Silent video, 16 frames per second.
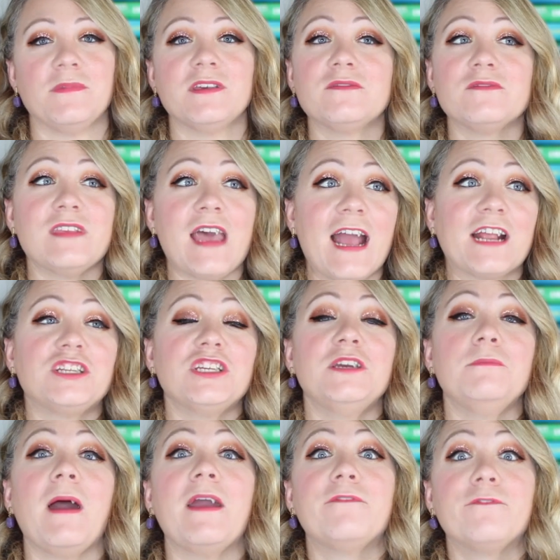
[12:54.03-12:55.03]
This was
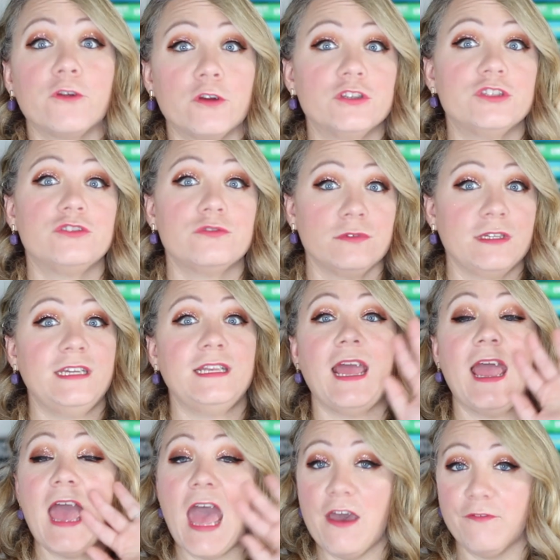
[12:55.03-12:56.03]
actually my first
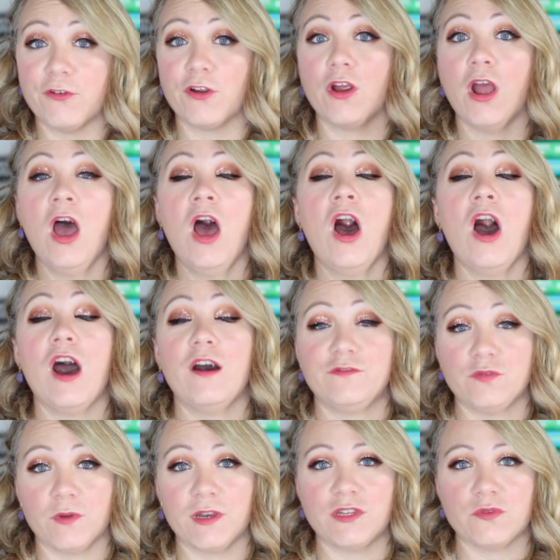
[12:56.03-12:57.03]
read ever of
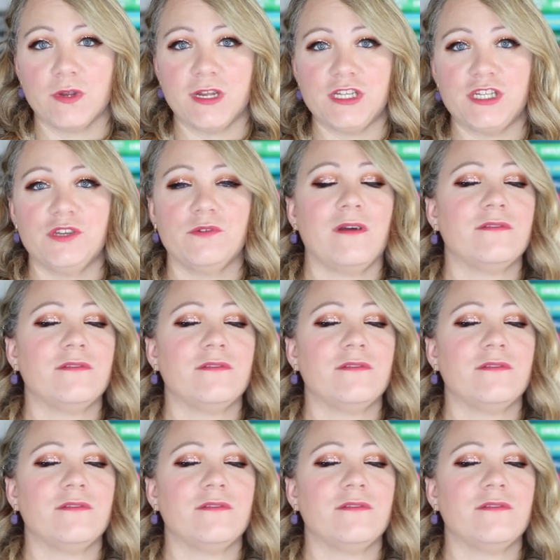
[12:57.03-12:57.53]
2022.